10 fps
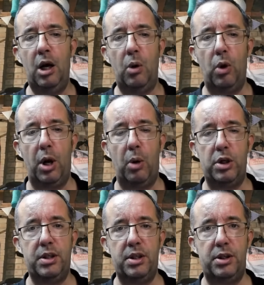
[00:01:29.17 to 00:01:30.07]
What I
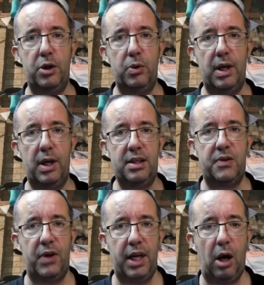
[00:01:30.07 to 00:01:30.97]
wanted to do in this
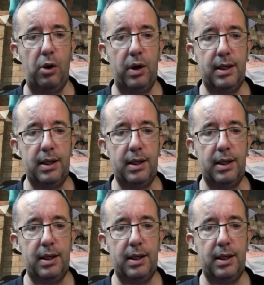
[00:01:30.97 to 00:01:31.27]
video